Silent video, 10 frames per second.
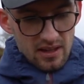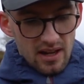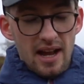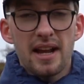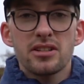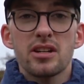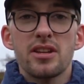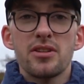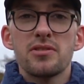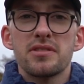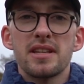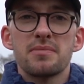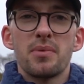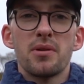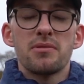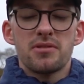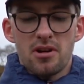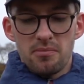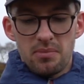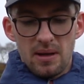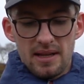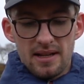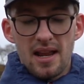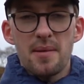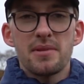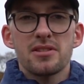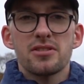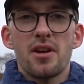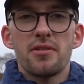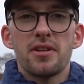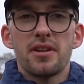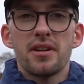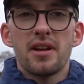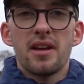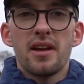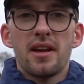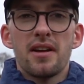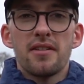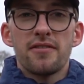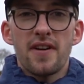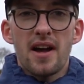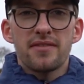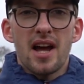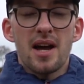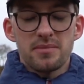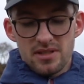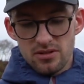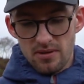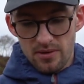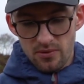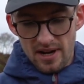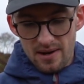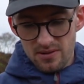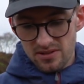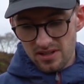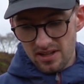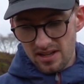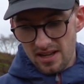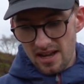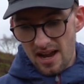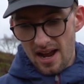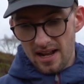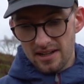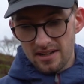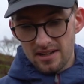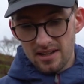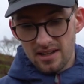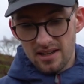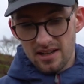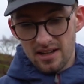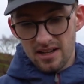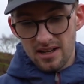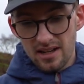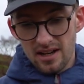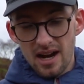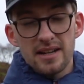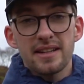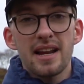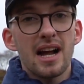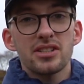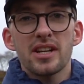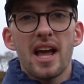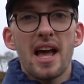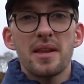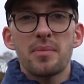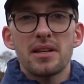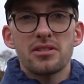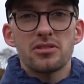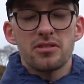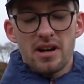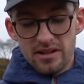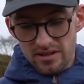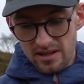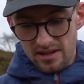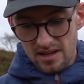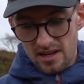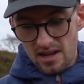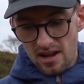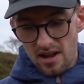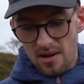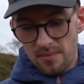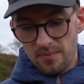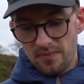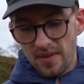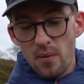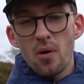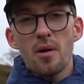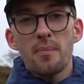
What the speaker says: actually used this boot to complete climbing Snowdon 5 times in 21 hours, and I didn't actually get any blisters or anything. They were